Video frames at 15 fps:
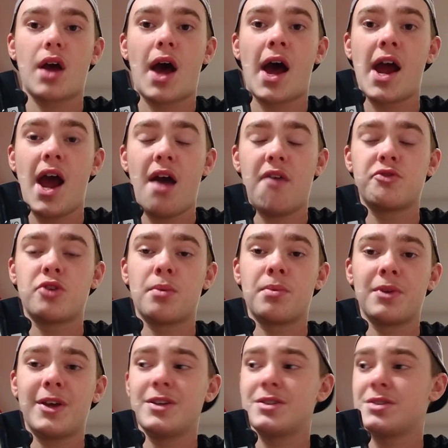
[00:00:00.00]
I have
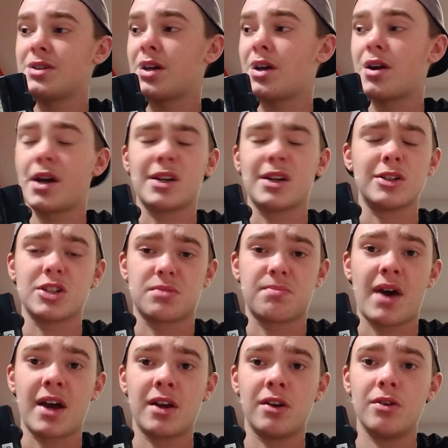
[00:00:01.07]
AA's in there. I can just
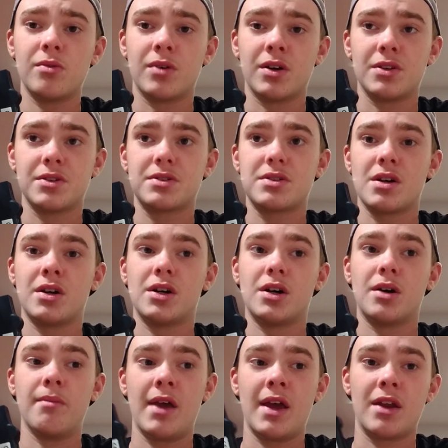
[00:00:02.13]
buy new ones,
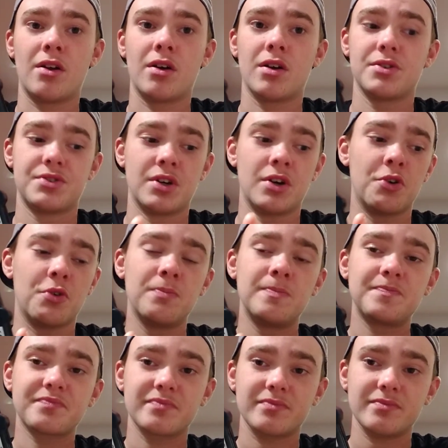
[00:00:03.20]
and also,
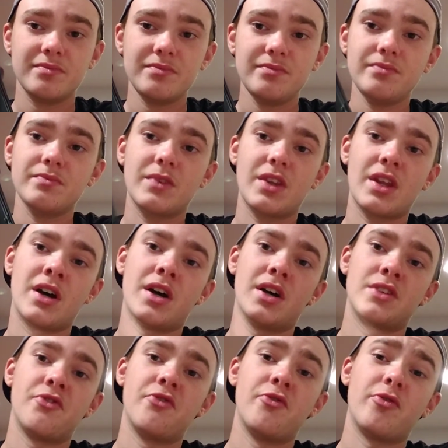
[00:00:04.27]

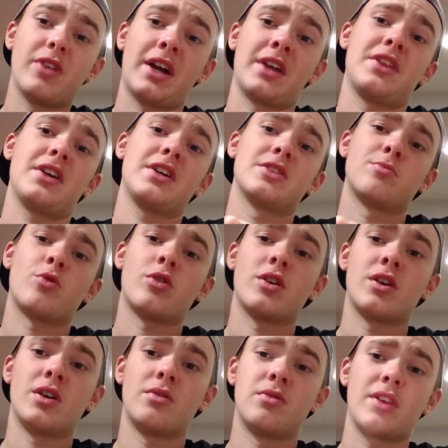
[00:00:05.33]
I think it's
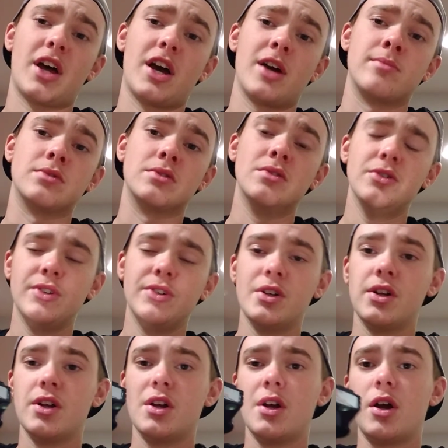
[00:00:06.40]
more reliable
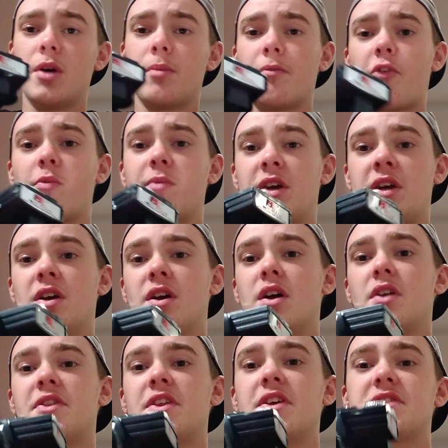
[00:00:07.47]
for me.
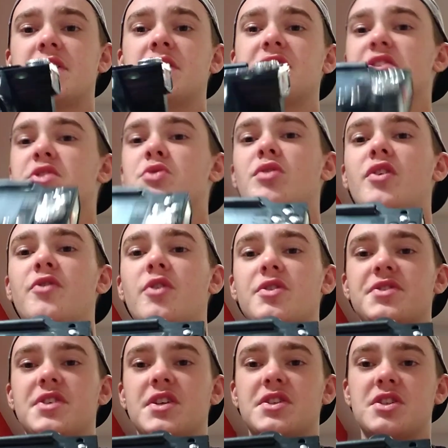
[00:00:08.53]
This is a 12-volt
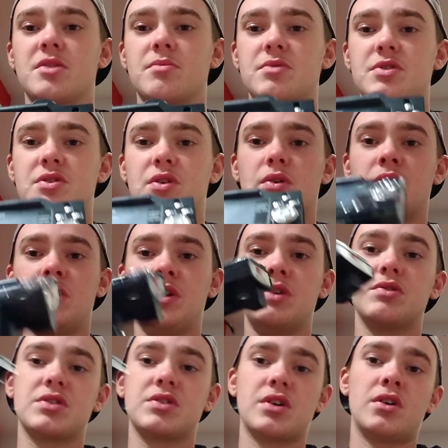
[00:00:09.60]
system, so it
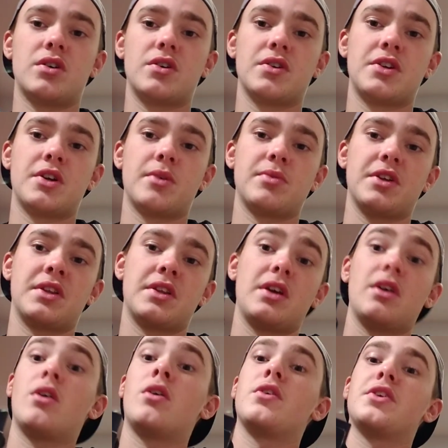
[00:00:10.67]
used all
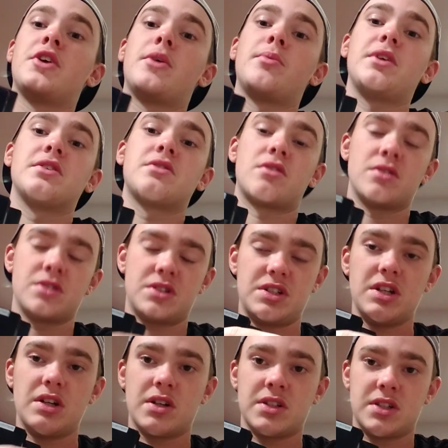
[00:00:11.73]
the AA's are in
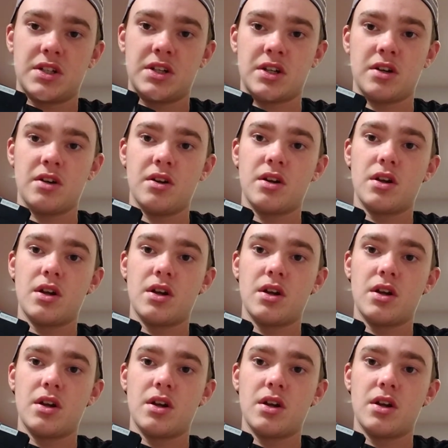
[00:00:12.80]
series in here,